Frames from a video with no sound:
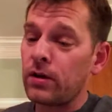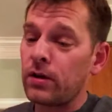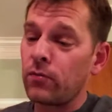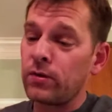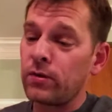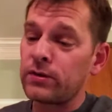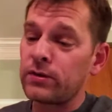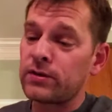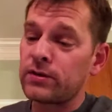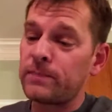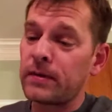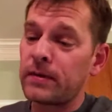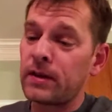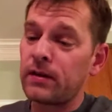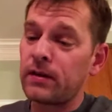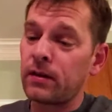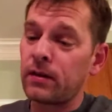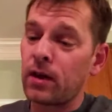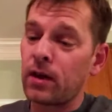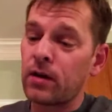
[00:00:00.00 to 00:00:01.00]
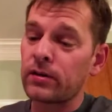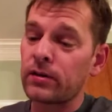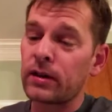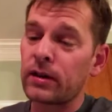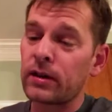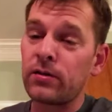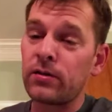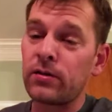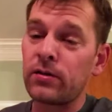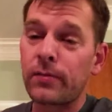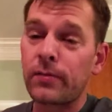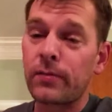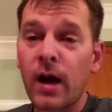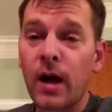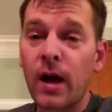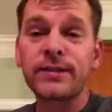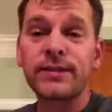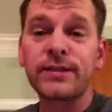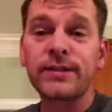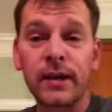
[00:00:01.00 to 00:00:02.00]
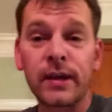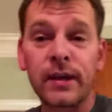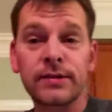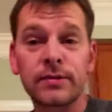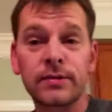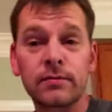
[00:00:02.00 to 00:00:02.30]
would speed along the legal process.